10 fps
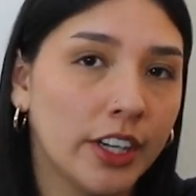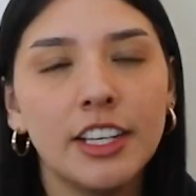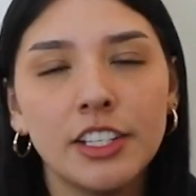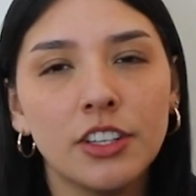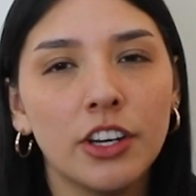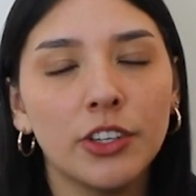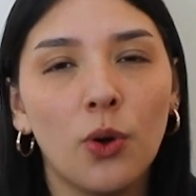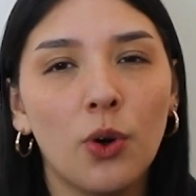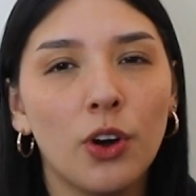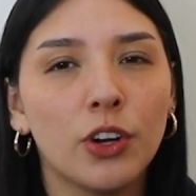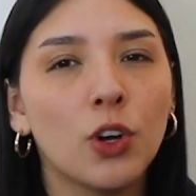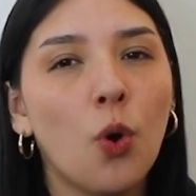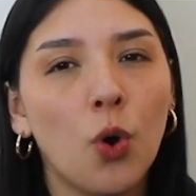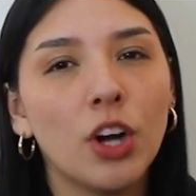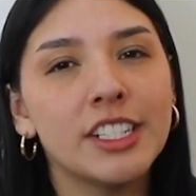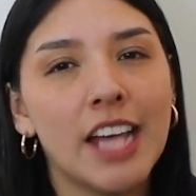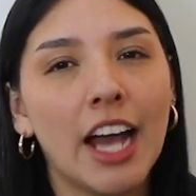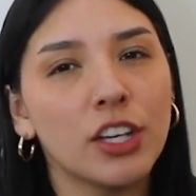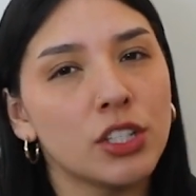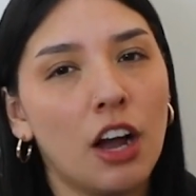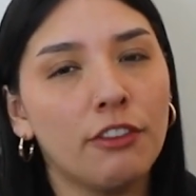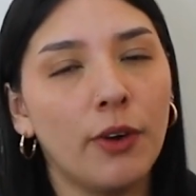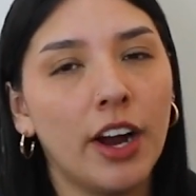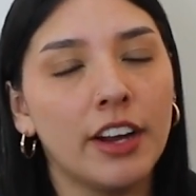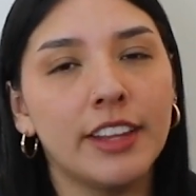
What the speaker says: These are your core tech software